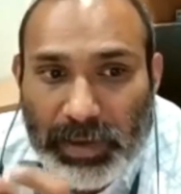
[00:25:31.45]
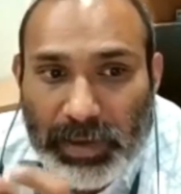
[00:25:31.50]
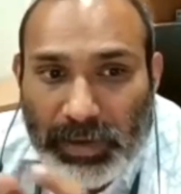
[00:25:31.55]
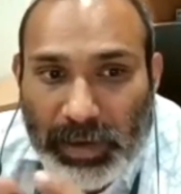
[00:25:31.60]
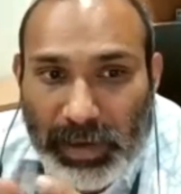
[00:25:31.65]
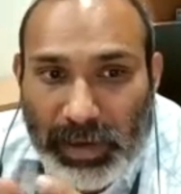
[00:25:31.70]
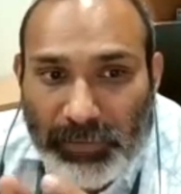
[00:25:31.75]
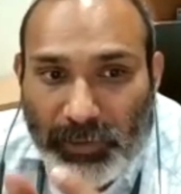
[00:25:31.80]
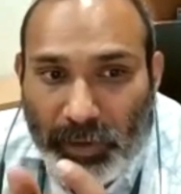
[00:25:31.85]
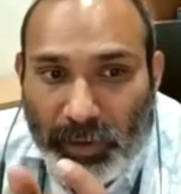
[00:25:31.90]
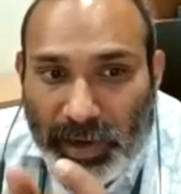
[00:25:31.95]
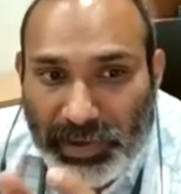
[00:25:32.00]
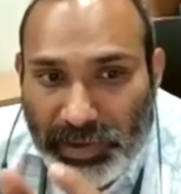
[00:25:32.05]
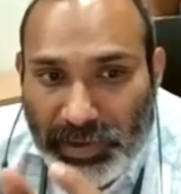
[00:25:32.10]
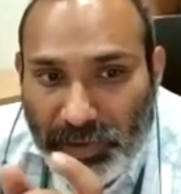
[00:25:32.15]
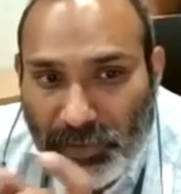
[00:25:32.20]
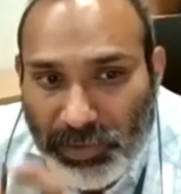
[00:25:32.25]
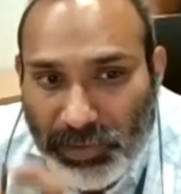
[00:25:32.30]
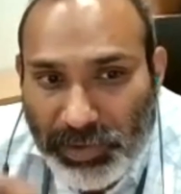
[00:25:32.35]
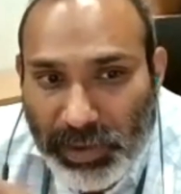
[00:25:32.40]
Then for
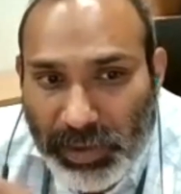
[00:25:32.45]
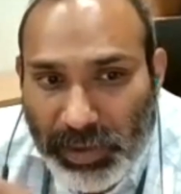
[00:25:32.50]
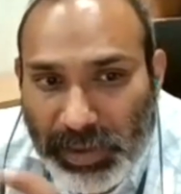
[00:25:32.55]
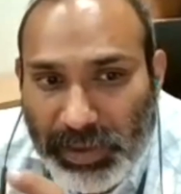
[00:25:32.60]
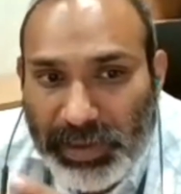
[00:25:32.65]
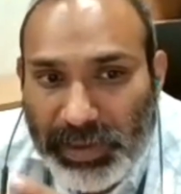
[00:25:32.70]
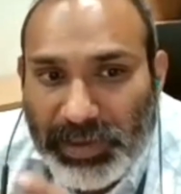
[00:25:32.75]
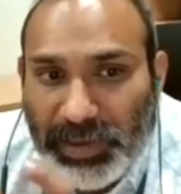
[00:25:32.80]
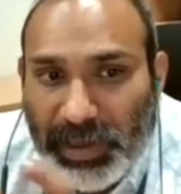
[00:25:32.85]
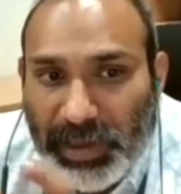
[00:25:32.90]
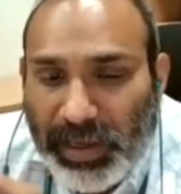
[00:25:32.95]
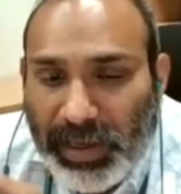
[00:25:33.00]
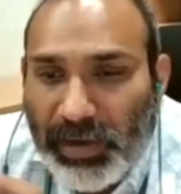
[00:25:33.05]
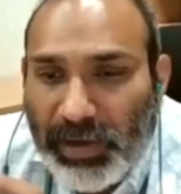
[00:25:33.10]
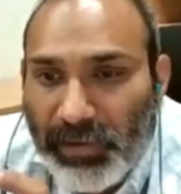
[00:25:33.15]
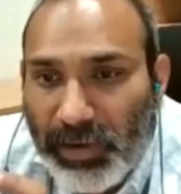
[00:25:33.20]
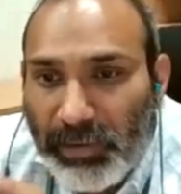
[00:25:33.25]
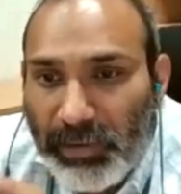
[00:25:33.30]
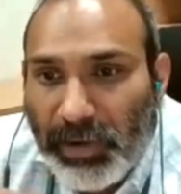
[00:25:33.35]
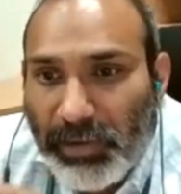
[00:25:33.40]
execution, it is KK
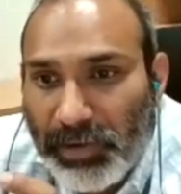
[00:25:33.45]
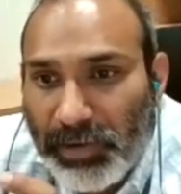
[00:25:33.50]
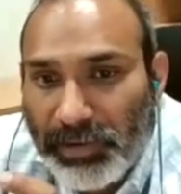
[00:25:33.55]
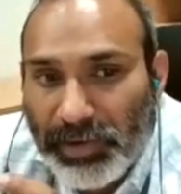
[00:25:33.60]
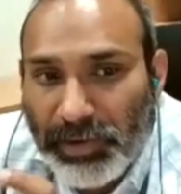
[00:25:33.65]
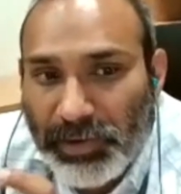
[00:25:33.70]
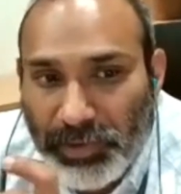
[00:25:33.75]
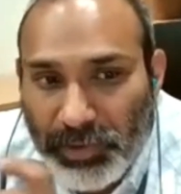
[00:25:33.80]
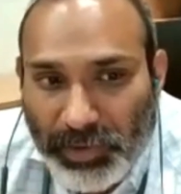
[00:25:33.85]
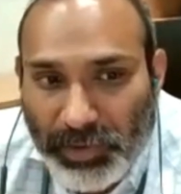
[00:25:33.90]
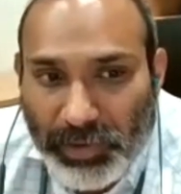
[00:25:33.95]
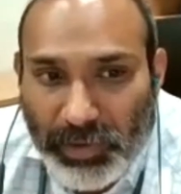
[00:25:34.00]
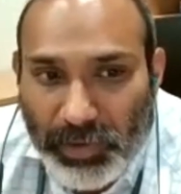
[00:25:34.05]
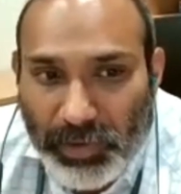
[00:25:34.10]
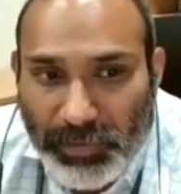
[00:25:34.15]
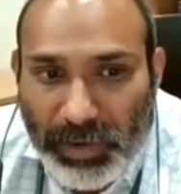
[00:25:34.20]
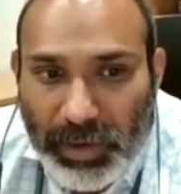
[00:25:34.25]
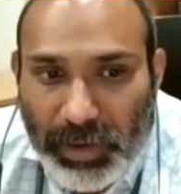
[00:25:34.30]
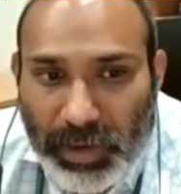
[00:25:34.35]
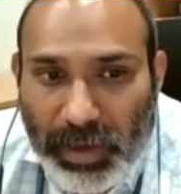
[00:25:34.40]
Verma versus Union
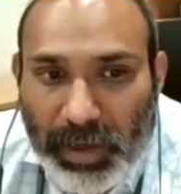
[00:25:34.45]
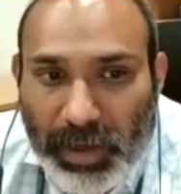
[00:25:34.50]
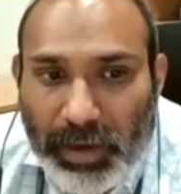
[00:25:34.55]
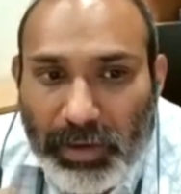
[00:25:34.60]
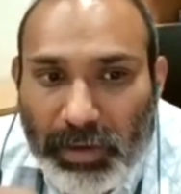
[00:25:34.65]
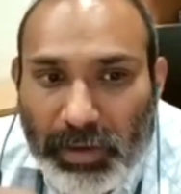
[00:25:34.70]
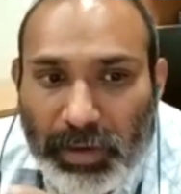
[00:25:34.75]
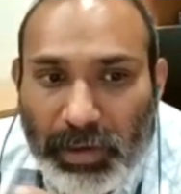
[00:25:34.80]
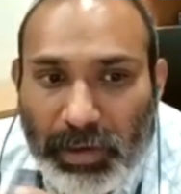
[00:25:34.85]
of India.